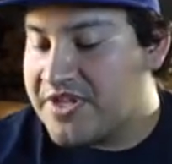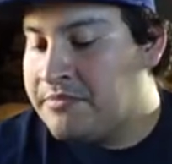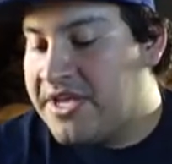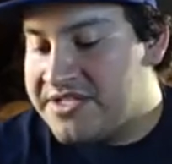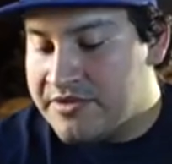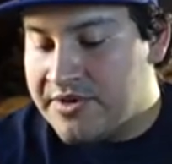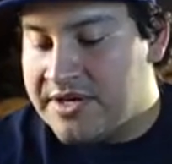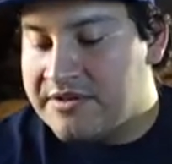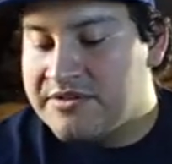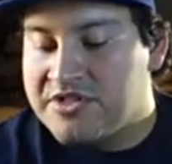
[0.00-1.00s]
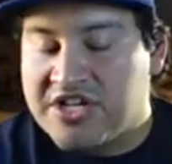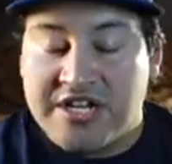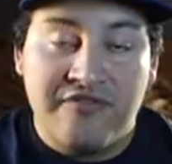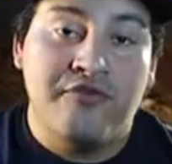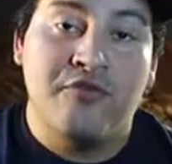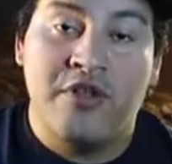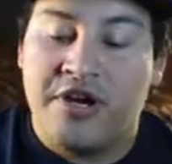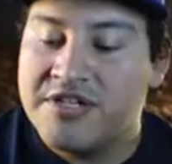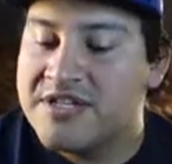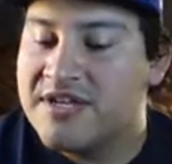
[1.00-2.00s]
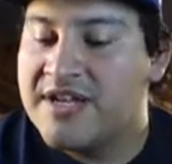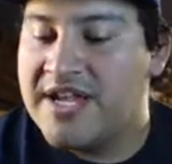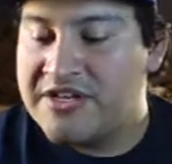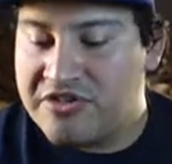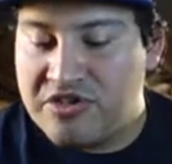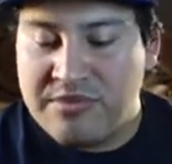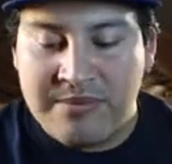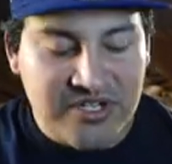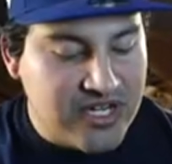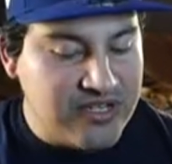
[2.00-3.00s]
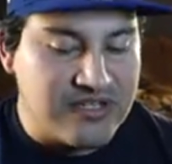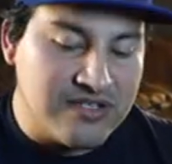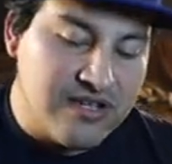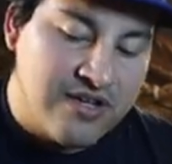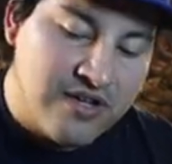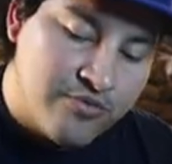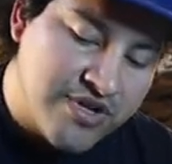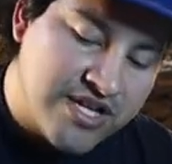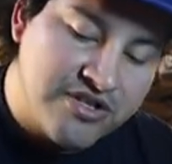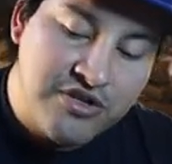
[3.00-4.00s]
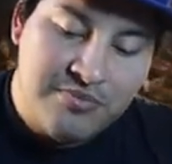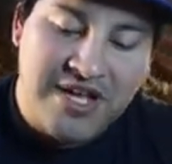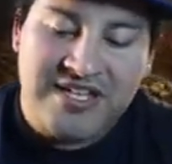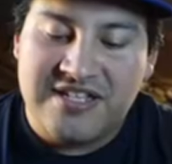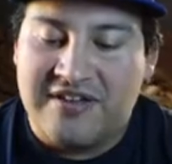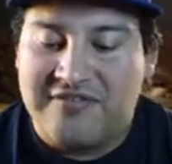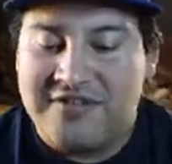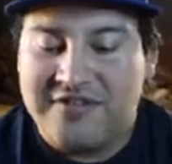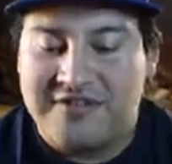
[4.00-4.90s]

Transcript: Amazing Rare, Shiny Full Arts, and two Baby Shinies. We got two packs left.